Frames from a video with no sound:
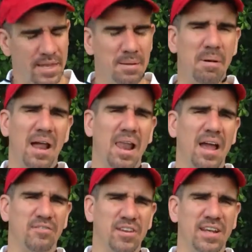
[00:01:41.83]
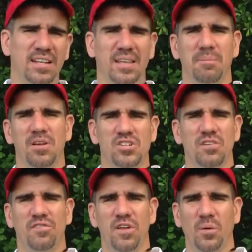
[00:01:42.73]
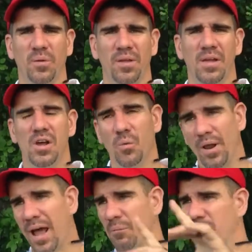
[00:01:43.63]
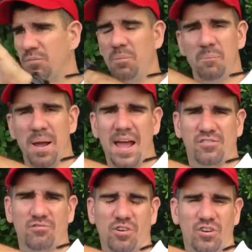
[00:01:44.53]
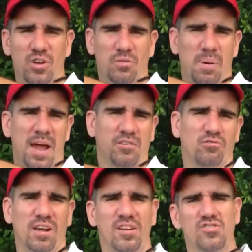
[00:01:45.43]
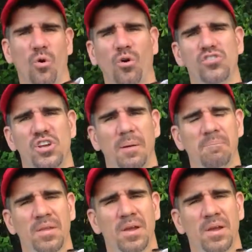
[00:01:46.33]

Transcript: in my life to get to the mission field, when I was pastoring or youth pastoring in Georgia,